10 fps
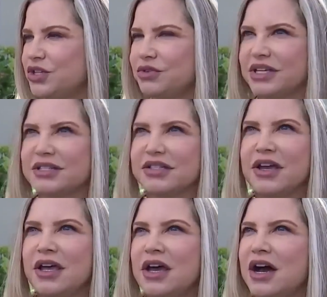do this.
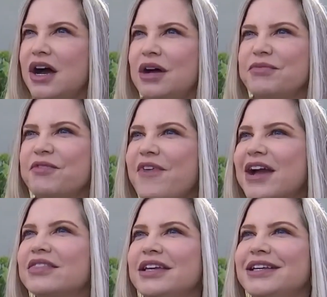Um, the
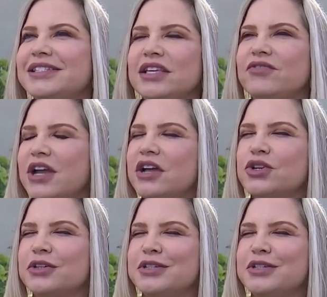fact that it's even under